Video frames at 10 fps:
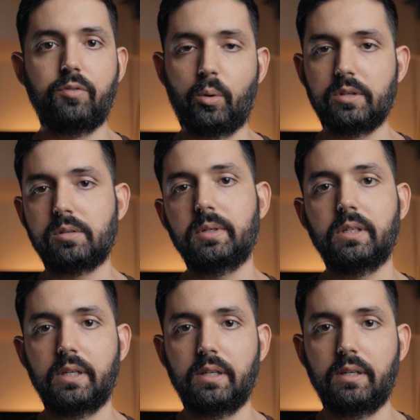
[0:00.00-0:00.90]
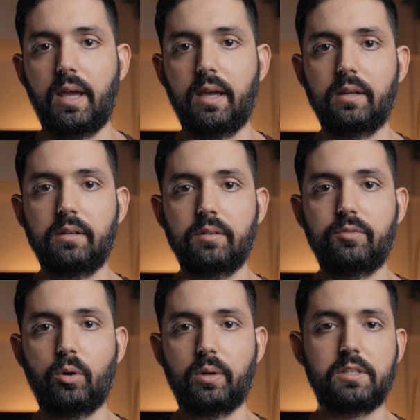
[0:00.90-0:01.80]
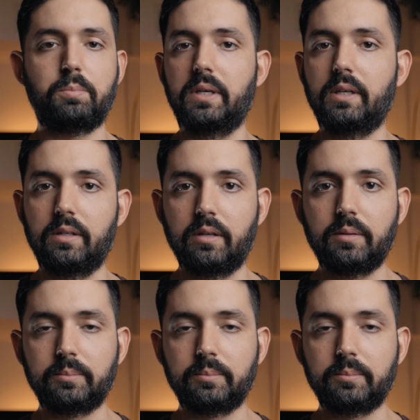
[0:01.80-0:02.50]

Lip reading: focusability and focus speed.